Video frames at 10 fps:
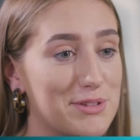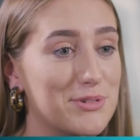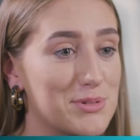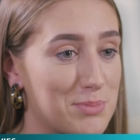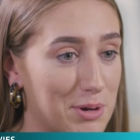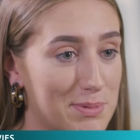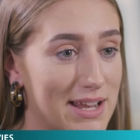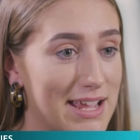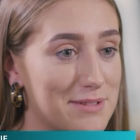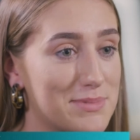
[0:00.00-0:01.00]
the rules
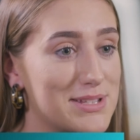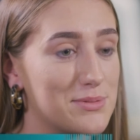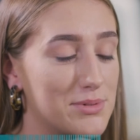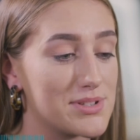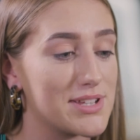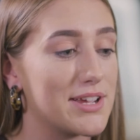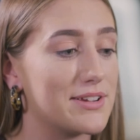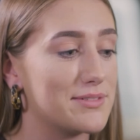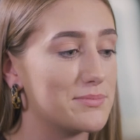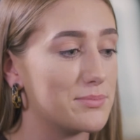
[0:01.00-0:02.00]
properly, but to
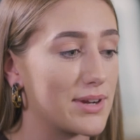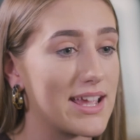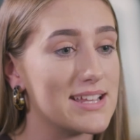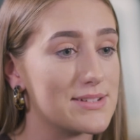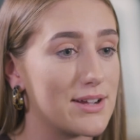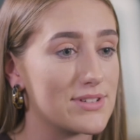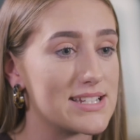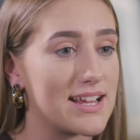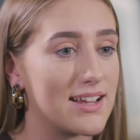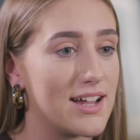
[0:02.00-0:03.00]
also bring it into
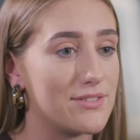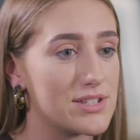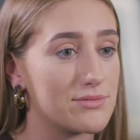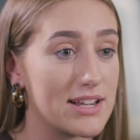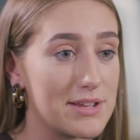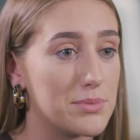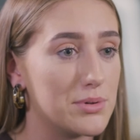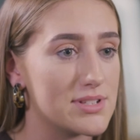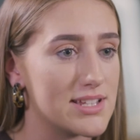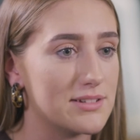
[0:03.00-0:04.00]
everyday life is really
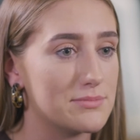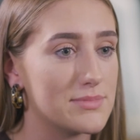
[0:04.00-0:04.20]
important.